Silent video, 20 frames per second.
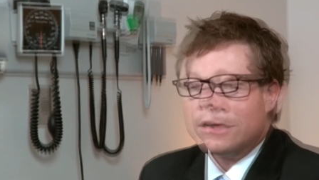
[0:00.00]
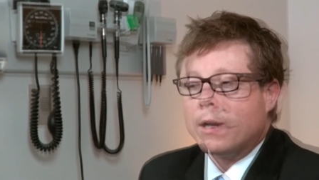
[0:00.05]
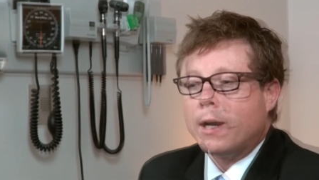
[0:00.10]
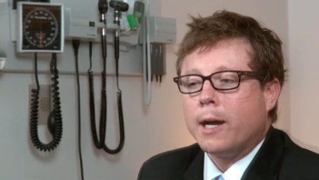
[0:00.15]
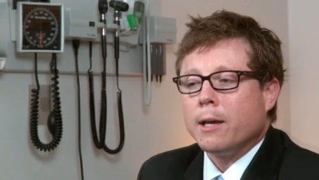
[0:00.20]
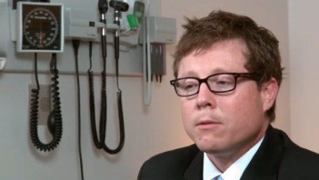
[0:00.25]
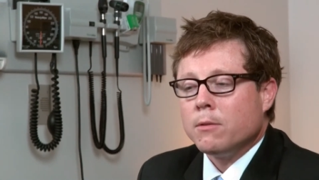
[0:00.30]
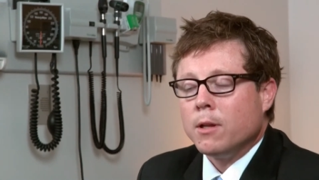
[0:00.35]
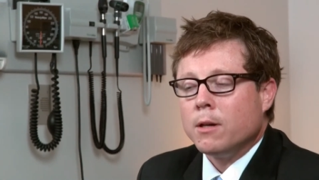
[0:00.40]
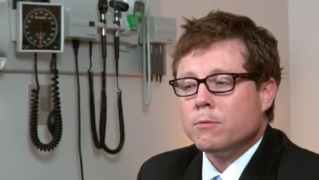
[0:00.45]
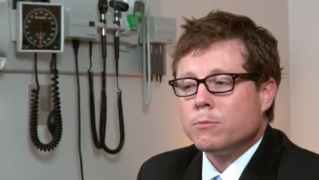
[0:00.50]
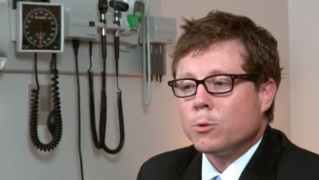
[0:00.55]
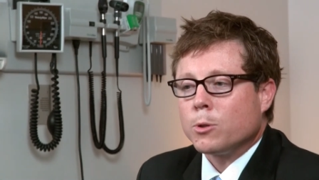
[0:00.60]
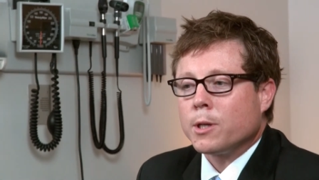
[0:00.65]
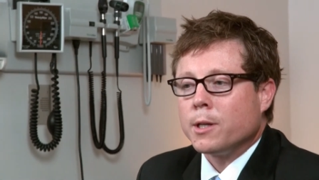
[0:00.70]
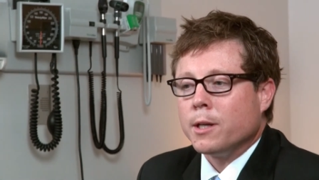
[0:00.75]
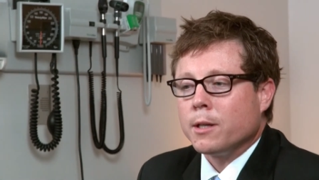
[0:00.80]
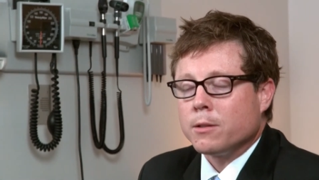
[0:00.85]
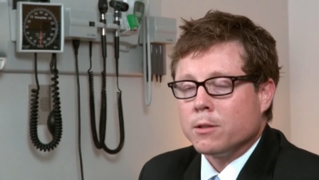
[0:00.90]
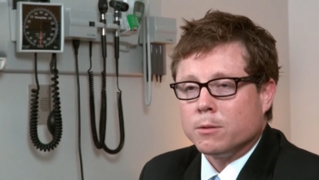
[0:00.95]
I love
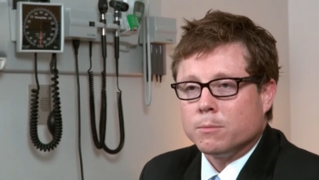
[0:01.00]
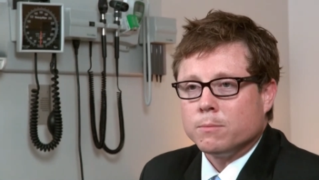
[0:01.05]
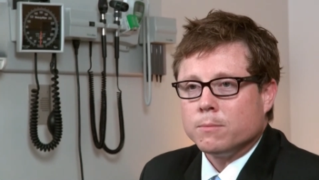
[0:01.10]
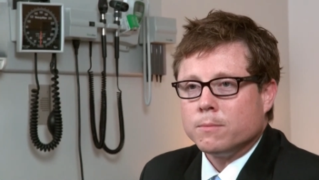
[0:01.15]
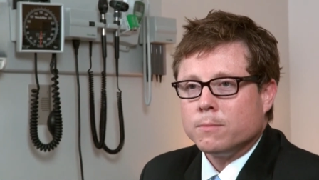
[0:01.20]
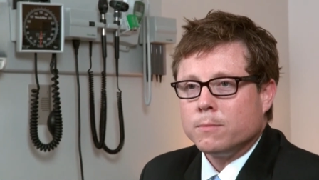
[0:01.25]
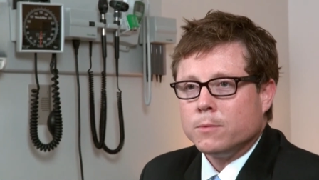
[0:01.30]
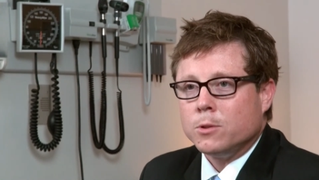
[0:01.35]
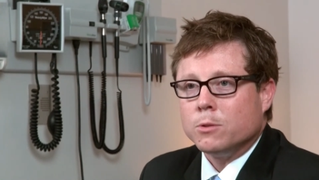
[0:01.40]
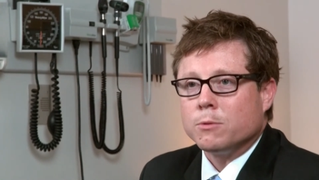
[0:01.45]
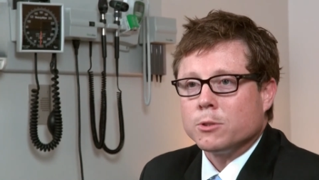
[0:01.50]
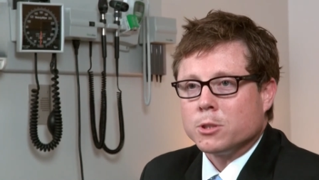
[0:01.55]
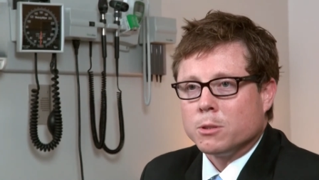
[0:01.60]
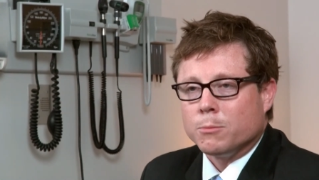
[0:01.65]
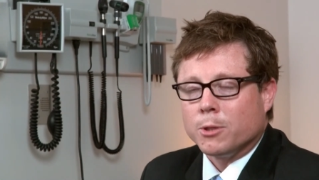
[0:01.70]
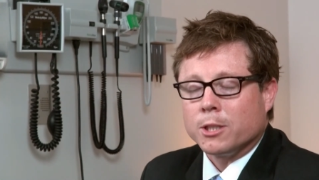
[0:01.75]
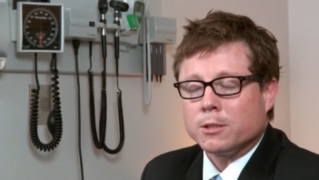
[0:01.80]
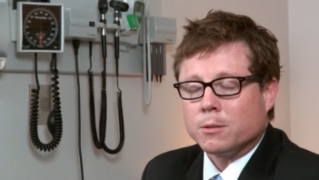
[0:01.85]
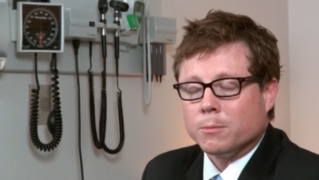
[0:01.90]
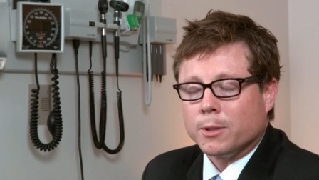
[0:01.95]
working at the University
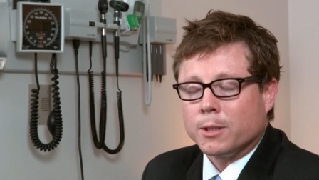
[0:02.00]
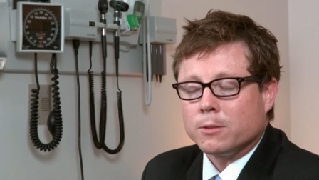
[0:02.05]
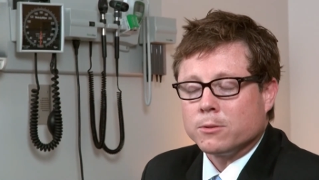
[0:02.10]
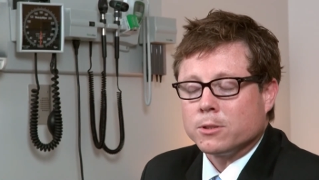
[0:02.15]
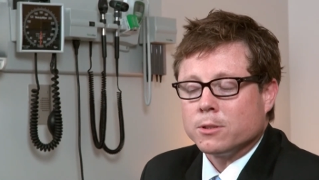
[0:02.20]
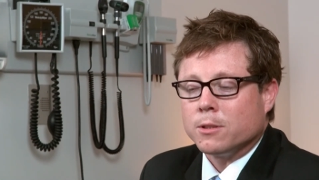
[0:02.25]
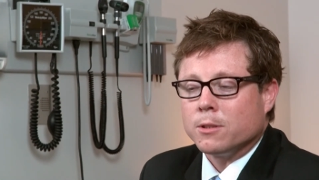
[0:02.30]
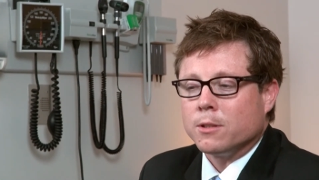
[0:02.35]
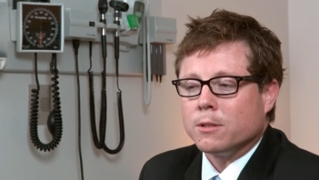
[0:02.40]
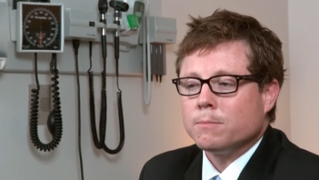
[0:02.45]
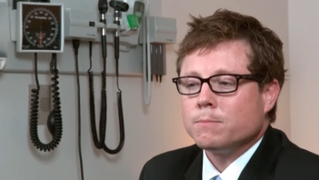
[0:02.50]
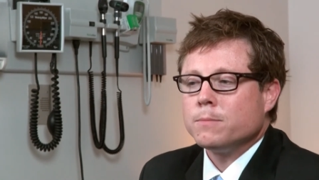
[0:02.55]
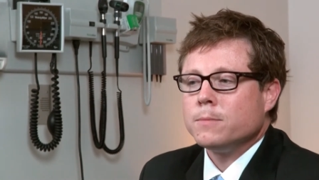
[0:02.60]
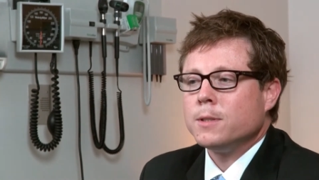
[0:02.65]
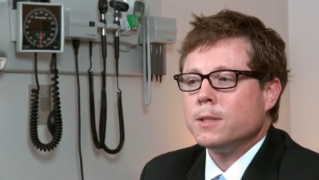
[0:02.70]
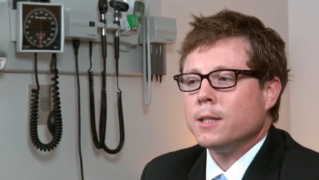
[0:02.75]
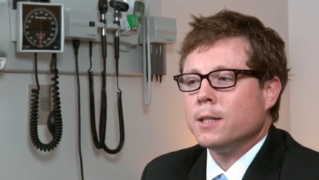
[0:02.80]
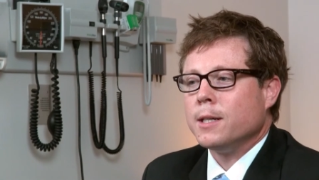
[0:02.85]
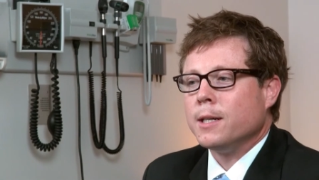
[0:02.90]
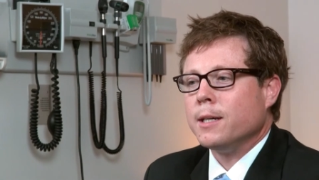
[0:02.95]
of Nebraska Medical
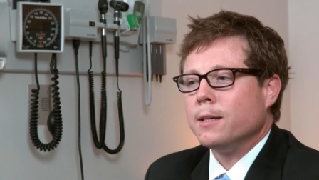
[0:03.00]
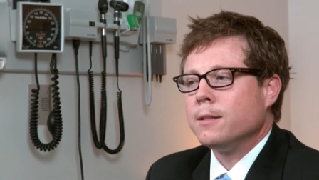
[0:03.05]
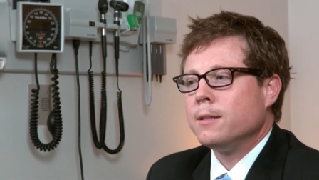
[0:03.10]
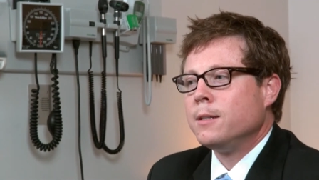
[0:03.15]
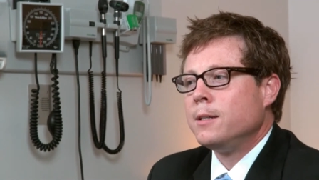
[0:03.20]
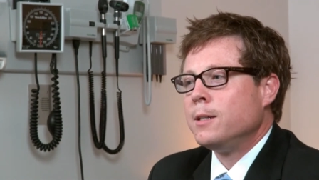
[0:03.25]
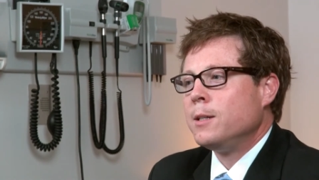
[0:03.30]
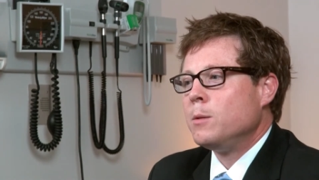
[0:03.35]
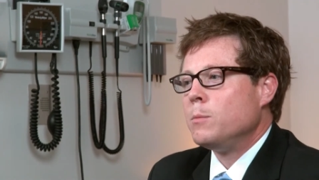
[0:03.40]
Center